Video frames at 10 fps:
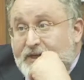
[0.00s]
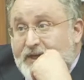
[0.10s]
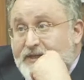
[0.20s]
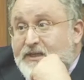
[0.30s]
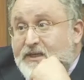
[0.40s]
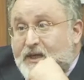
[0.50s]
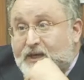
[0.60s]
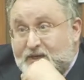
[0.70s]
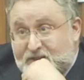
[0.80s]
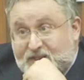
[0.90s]

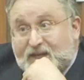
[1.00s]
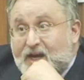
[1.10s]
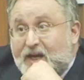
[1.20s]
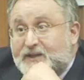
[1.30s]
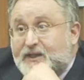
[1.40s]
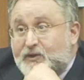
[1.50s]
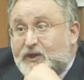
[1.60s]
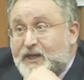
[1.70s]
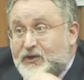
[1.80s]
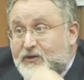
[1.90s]
1990s. They got there
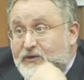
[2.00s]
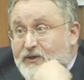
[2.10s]
later.